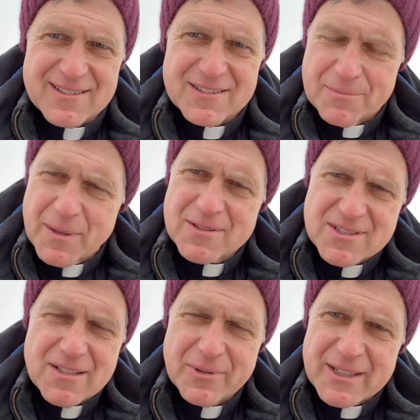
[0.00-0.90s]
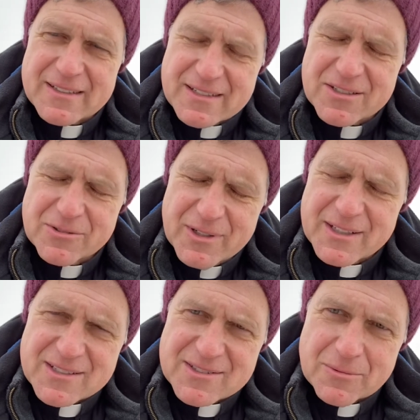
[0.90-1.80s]
be able to see that we can disagree
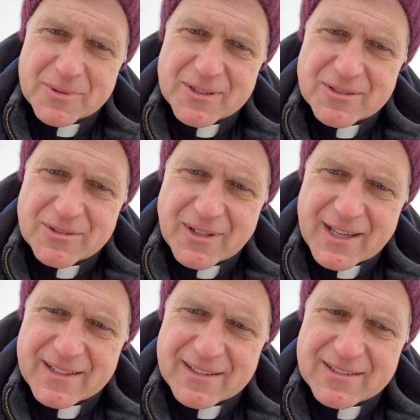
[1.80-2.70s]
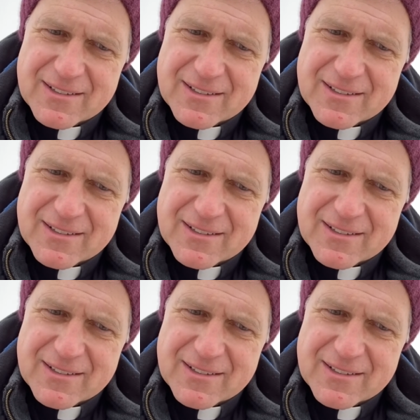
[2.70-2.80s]
and still be united.